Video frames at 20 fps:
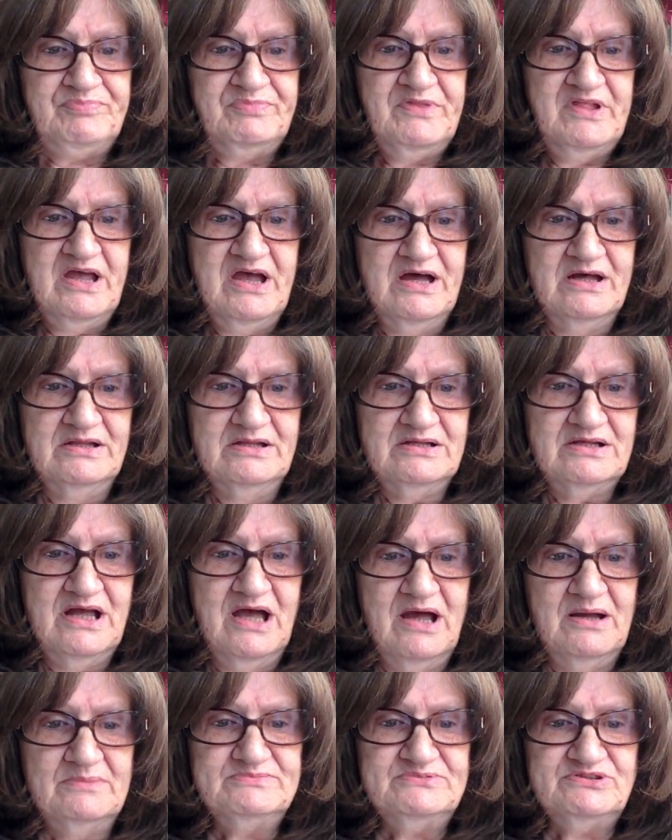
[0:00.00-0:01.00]
The
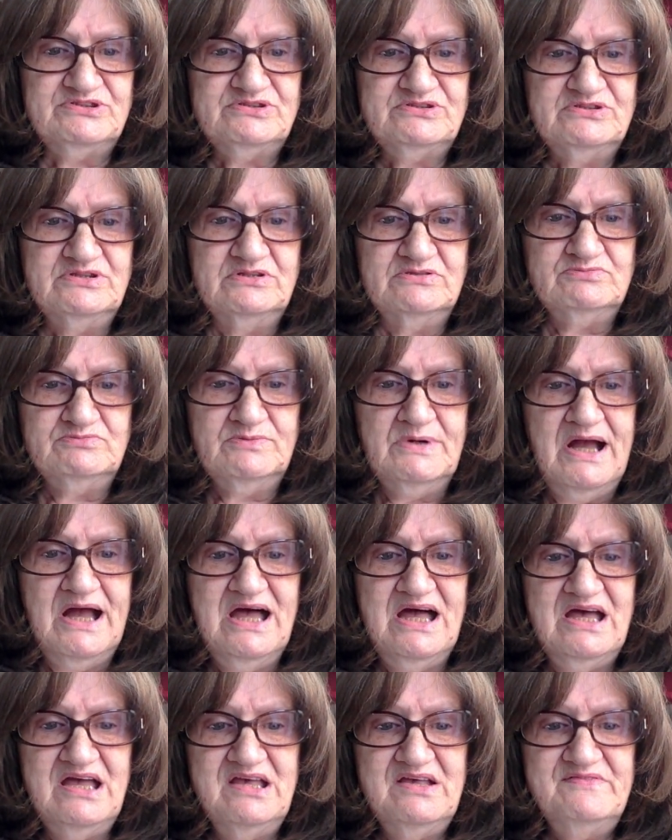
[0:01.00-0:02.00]
helicopter
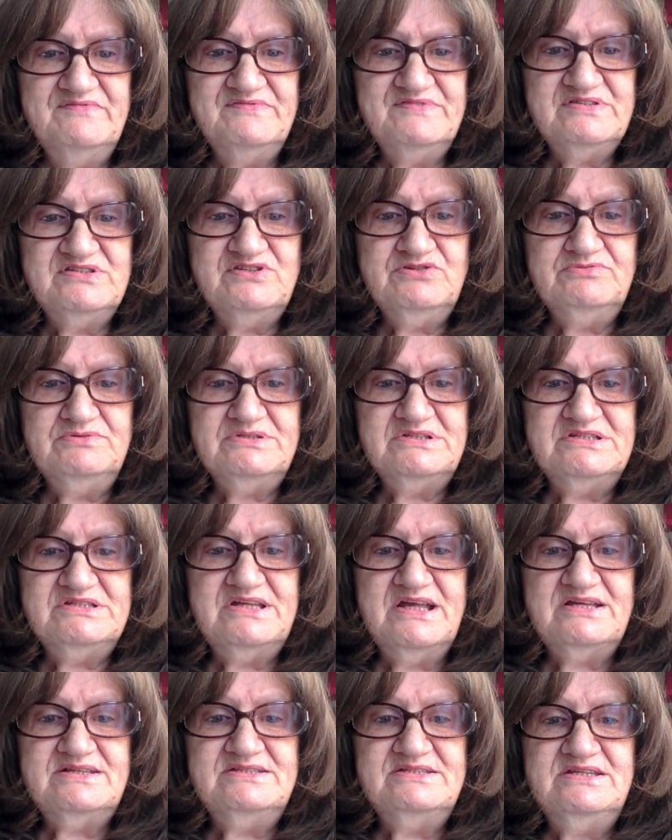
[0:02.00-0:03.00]
arrives to its
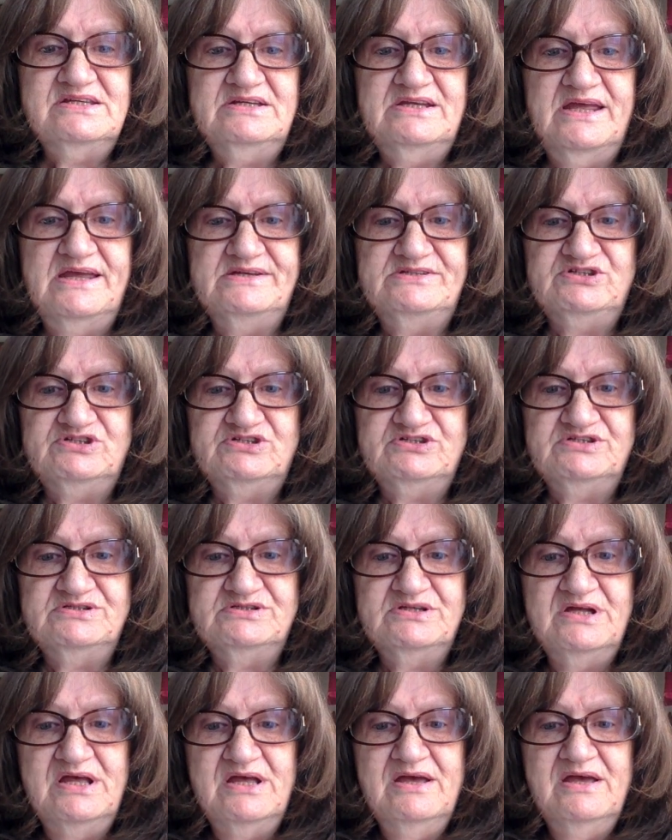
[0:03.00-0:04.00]

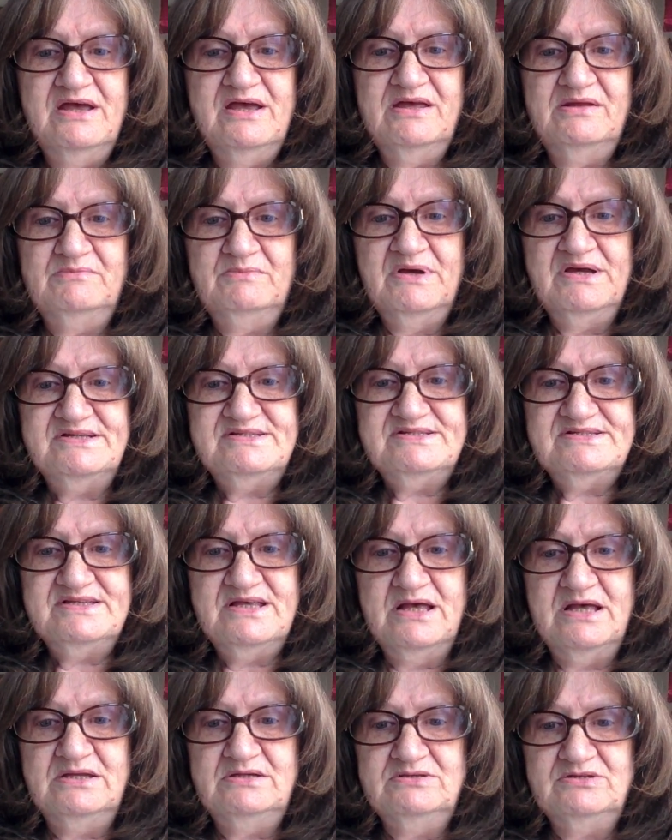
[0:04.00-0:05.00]
destination, and my
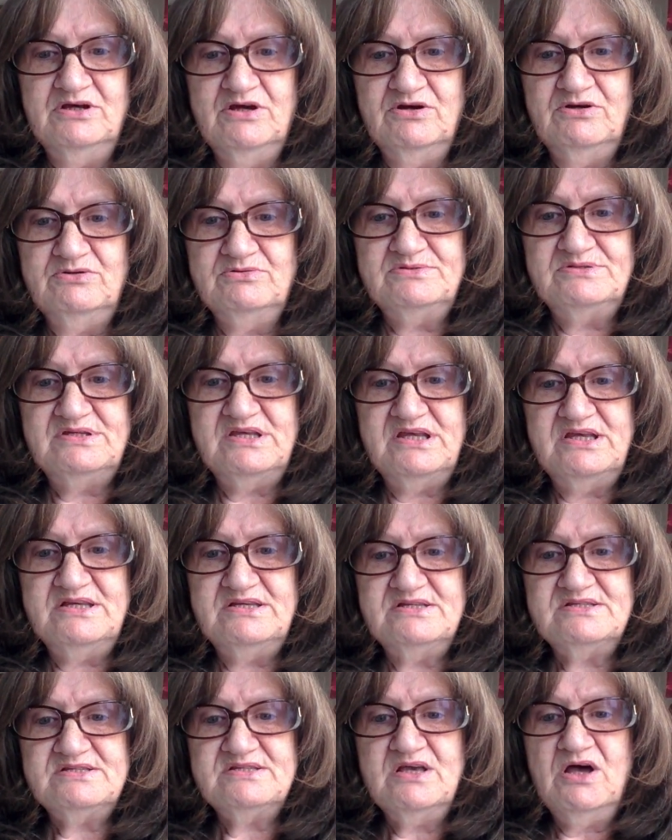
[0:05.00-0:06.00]
son knows
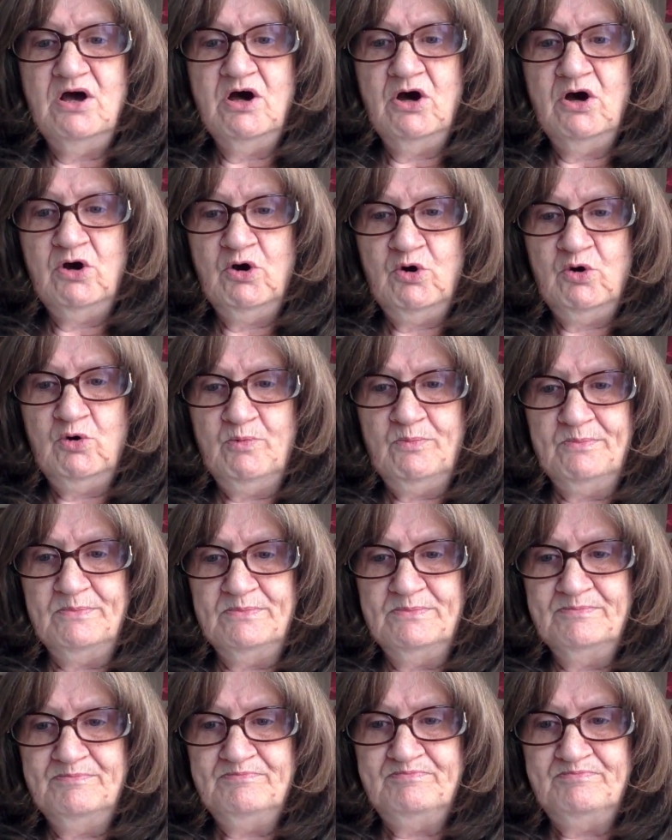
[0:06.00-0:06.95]
he is home.